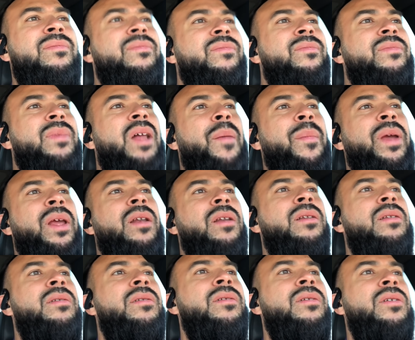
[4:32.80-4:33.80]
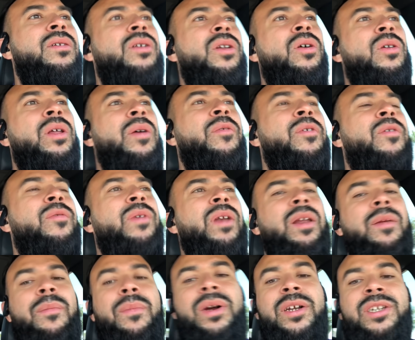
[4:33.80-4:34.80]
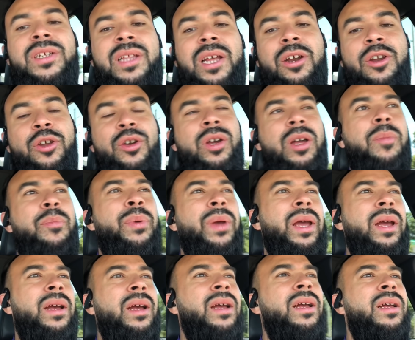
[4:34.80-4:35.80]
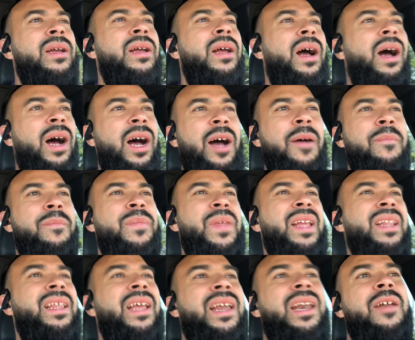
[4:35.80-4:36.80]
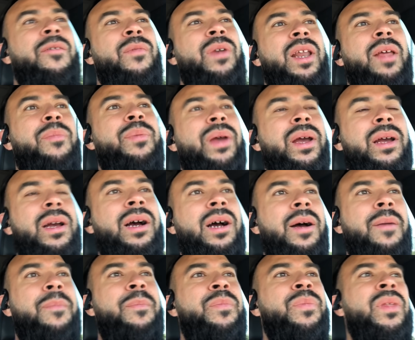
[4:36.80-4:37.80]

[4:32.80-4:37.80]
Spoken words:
I mean, there was really much there you could pick up that they didn't really pick up.